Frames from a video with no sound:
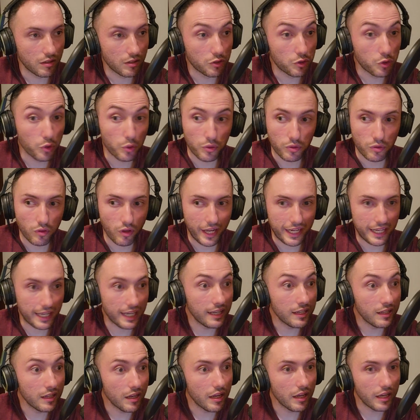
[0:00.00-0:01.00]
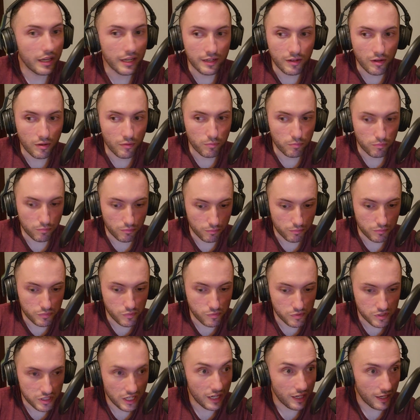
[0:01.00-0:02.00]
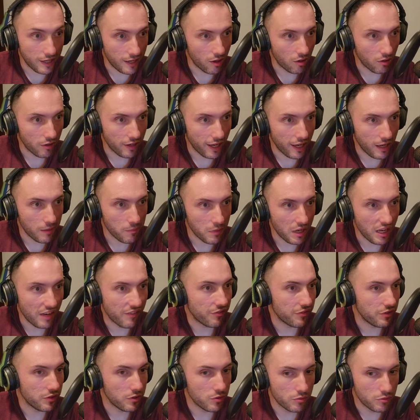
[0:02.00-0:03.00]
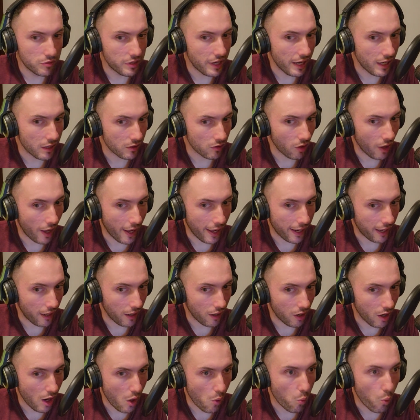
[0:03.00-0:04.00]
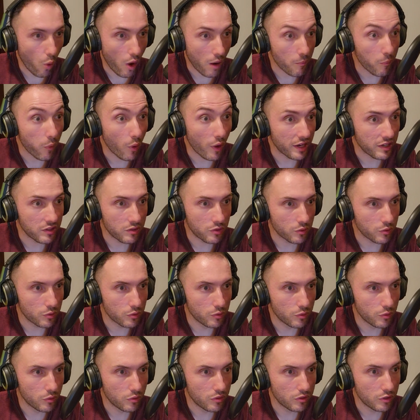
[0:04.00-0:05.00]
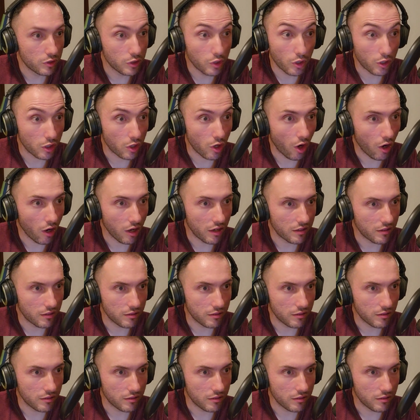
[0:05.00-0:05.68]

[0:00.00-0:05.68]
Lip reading: Dude, like in a CDL game, if you get like a 1.2, you're a god.